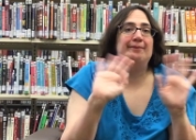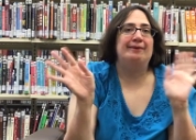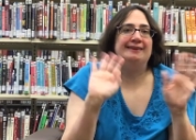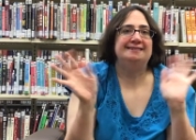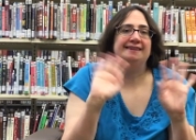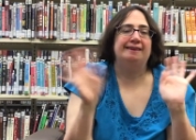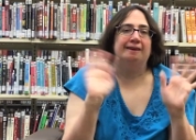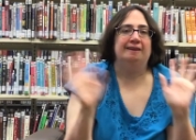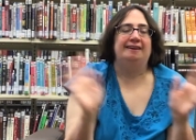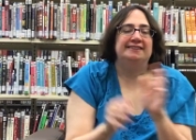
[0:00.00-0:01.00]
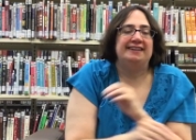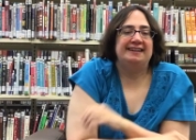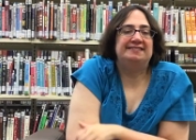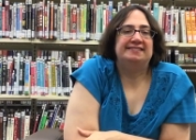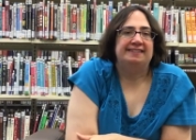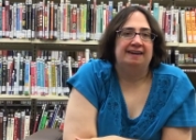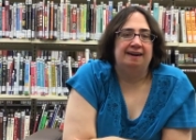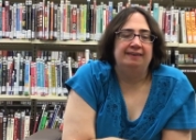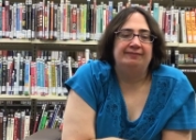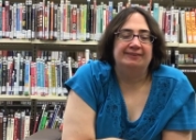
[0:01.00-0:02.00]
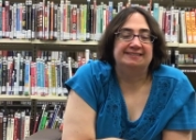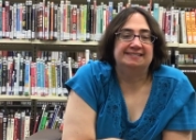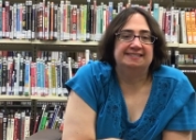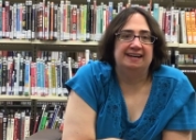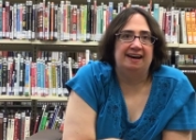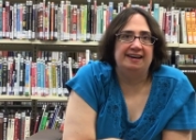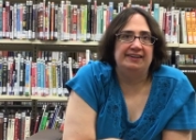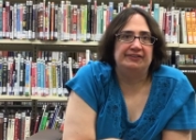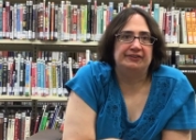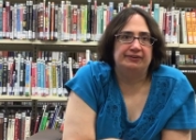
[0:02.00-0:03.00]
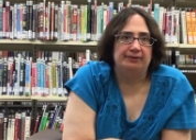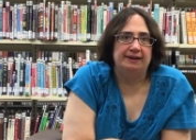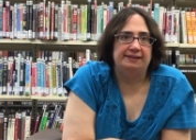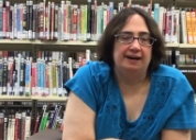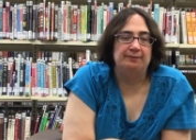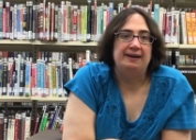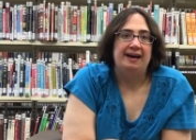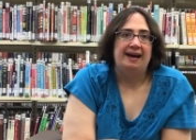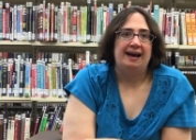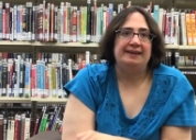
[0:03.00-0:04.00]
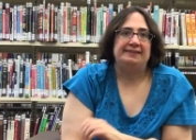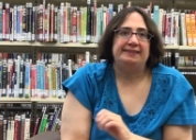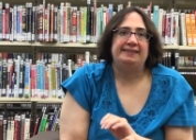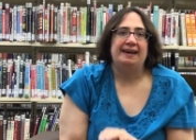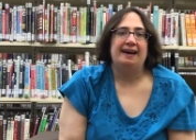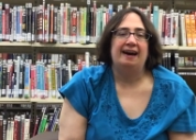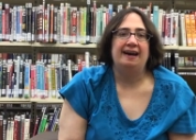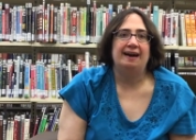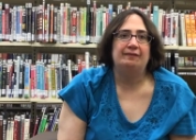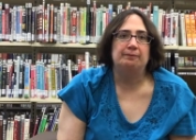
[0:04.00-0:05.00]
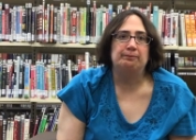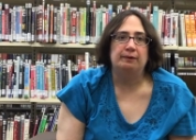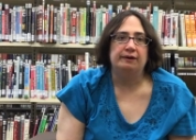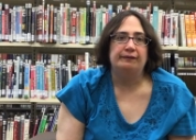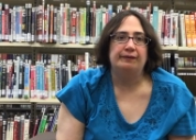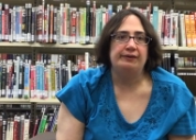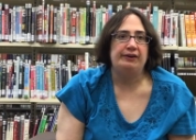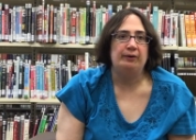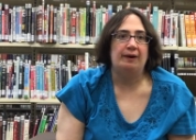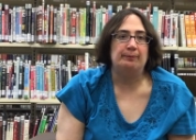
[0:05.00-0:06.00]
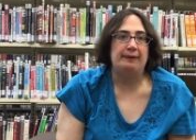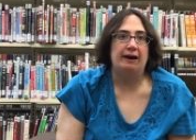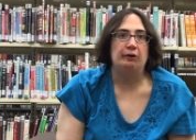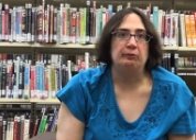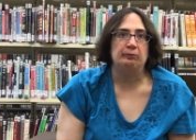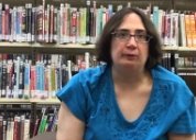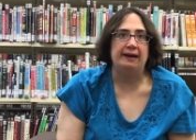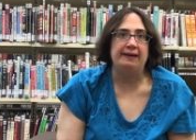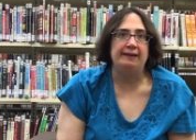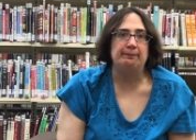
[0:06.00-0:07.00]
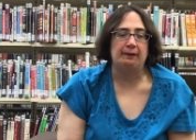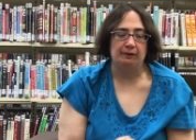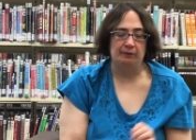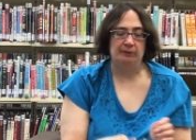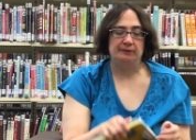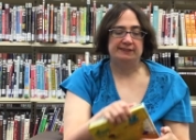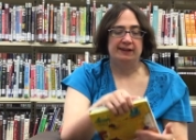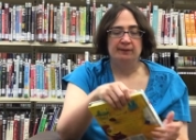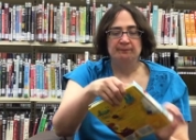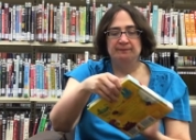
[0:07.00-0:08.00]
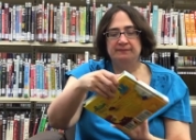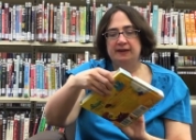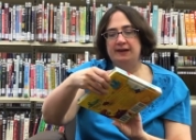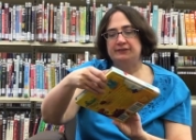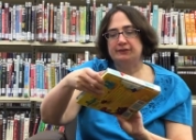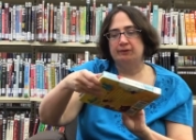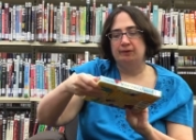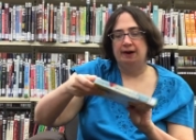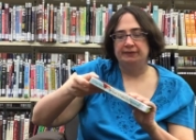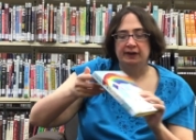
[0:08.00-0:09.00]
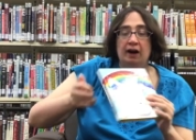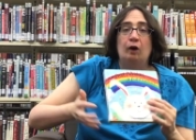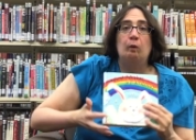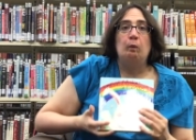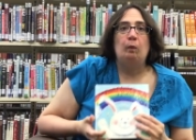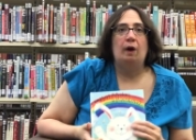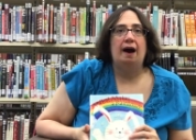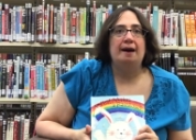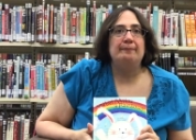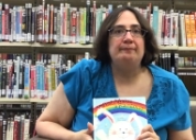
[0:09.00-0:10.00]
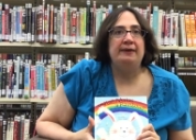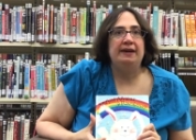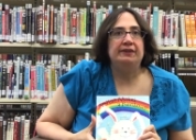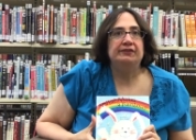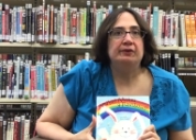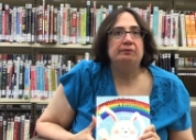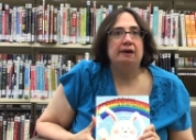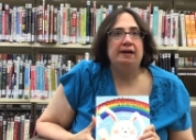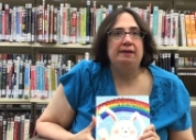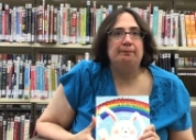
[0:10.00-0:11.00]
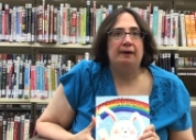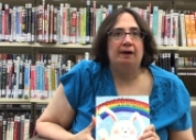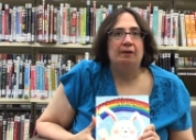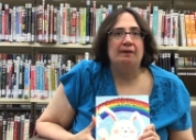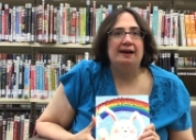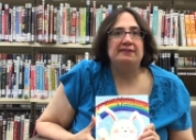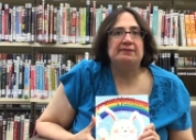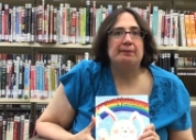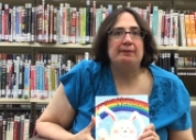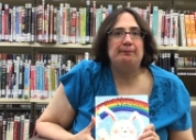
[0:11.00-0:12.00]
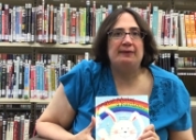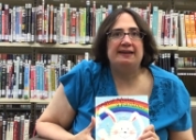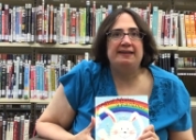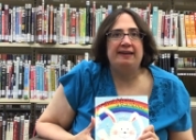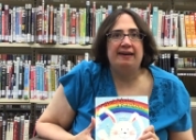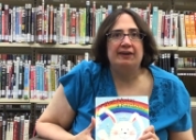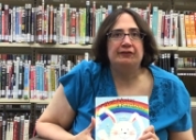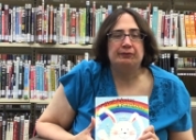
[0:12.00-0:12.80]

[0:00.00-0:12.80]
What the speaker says: boys and girls, it's time for science story time. And today I have a book for you about rainbows. It's called What Makes a Rainbow? And it's by Betty Ann